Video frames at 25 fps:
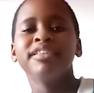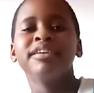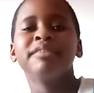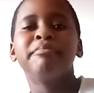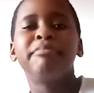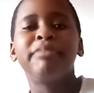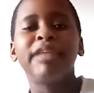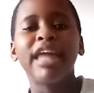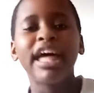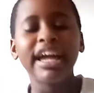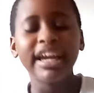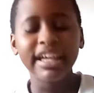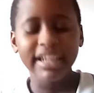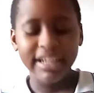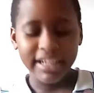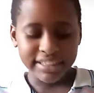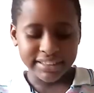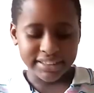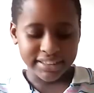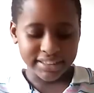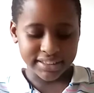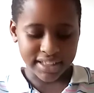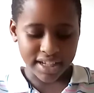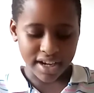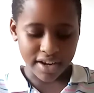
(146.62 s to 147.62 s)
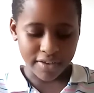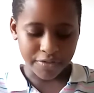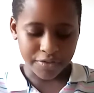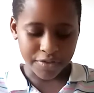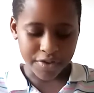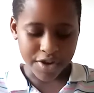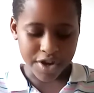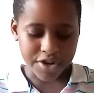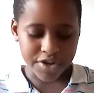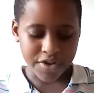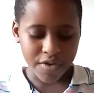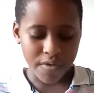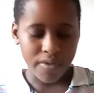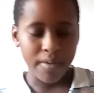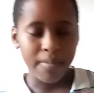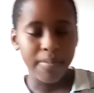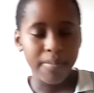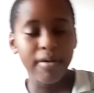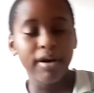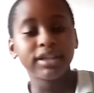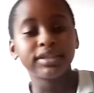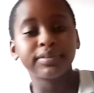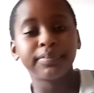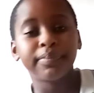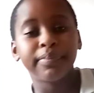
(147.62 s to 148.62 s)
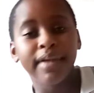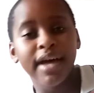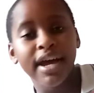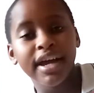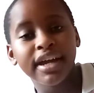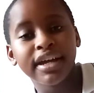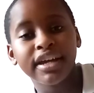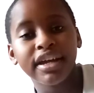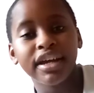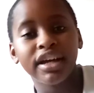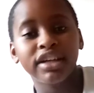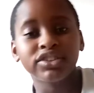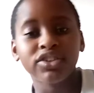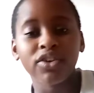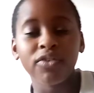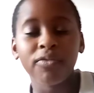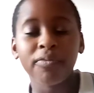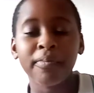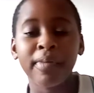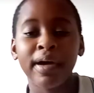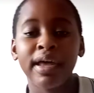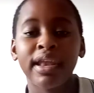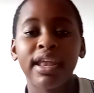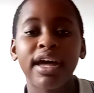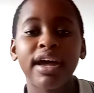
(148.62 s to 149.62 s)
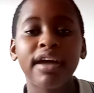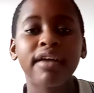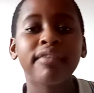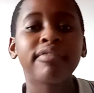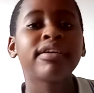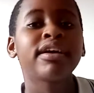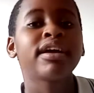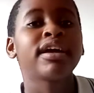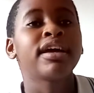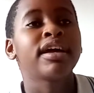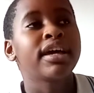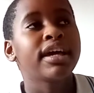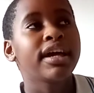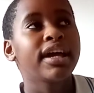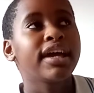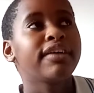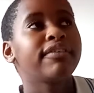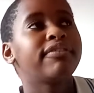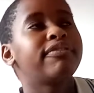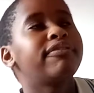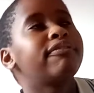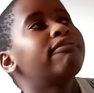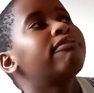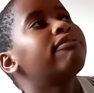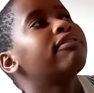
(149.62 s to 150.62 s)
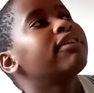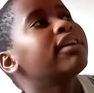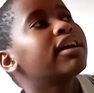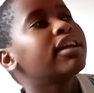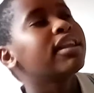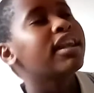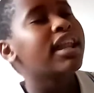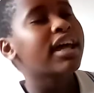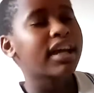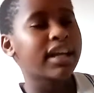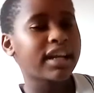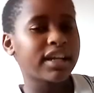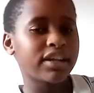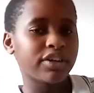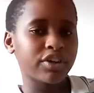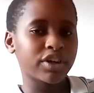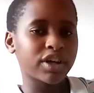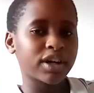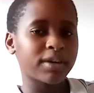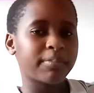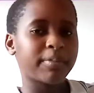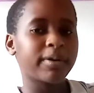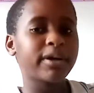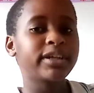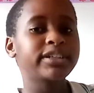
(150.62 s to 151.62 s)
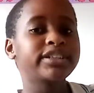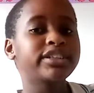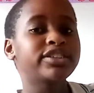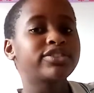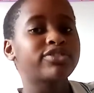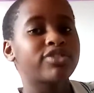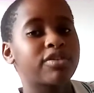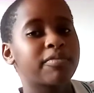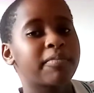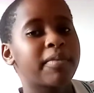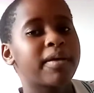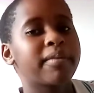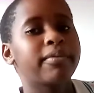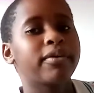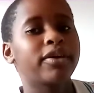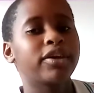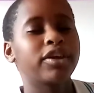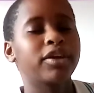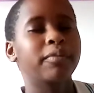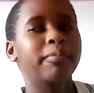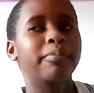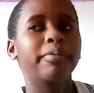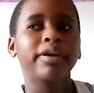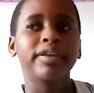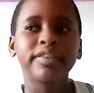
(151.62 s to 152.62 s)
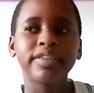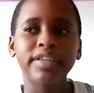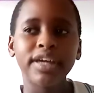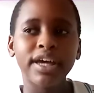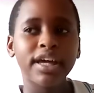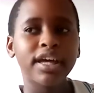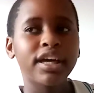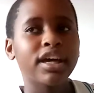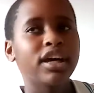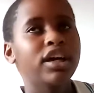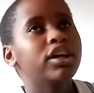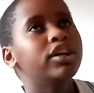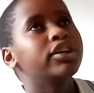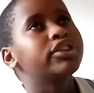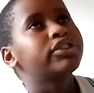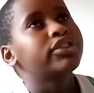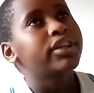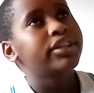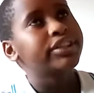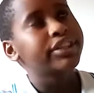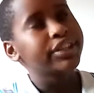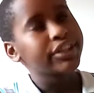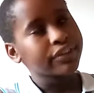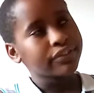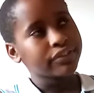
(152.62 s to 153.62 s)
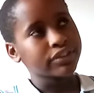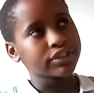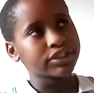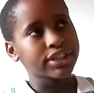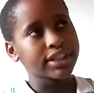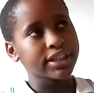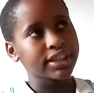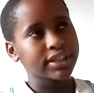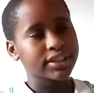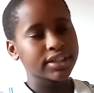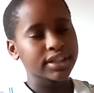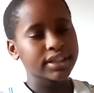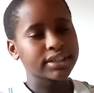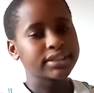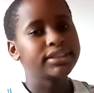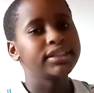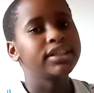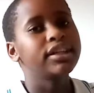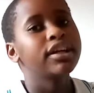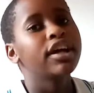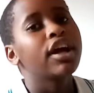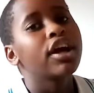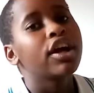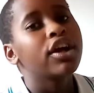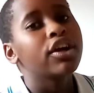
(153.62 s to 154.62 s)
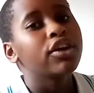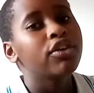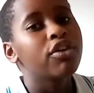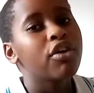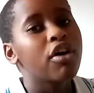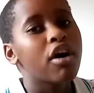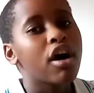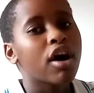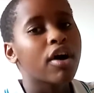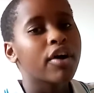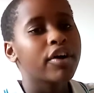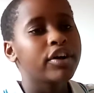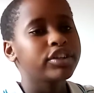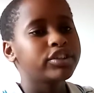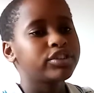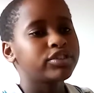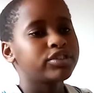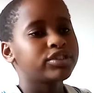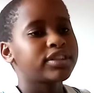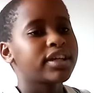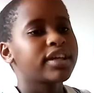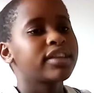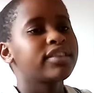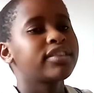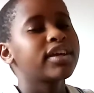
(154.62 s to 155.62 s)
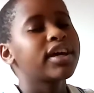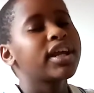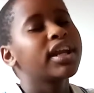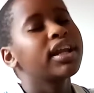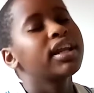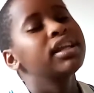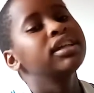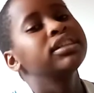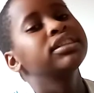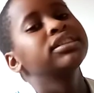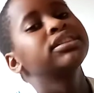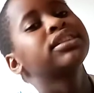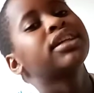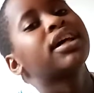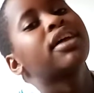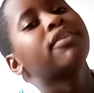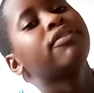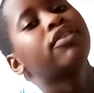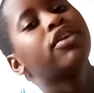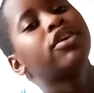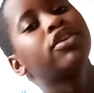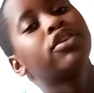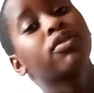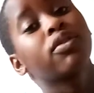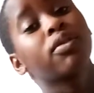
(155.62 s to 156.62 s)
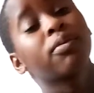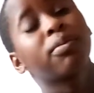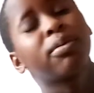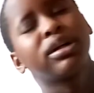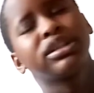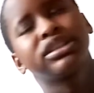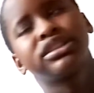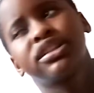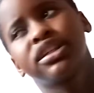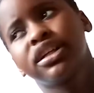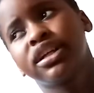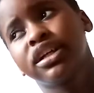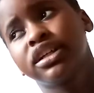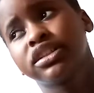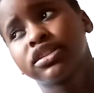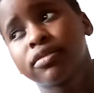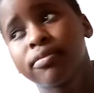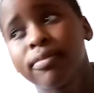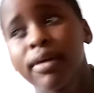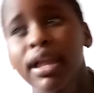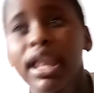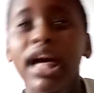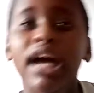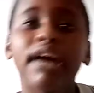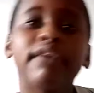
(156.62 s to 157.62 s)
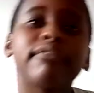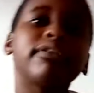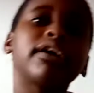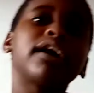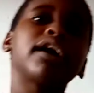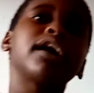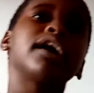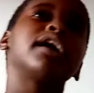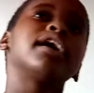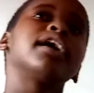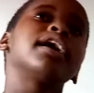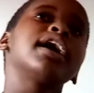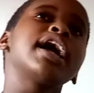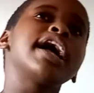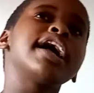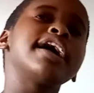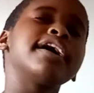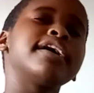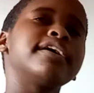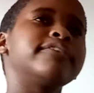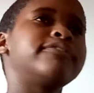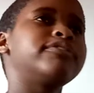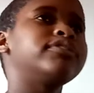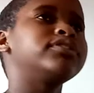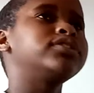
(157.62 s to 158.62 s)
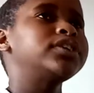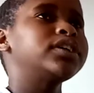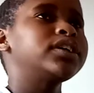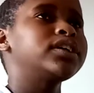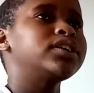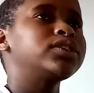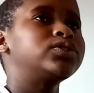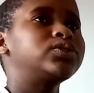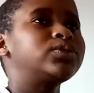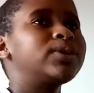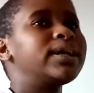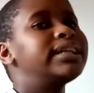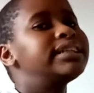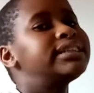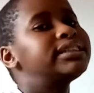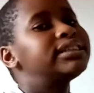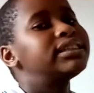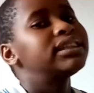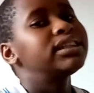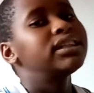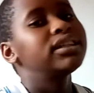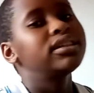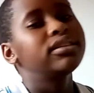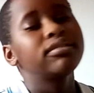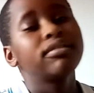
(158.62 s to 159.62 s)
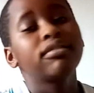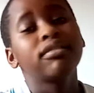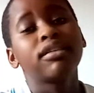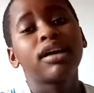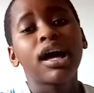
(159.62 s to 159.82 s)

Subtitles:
Blank lessons that I've learned over the past blank years of my life. If like you're in a process, or maybe on your birthday, so let's say if you're turning 30, you are going to say 30 lessons that I've learned over the past 30 years of my life. If you're turning 20,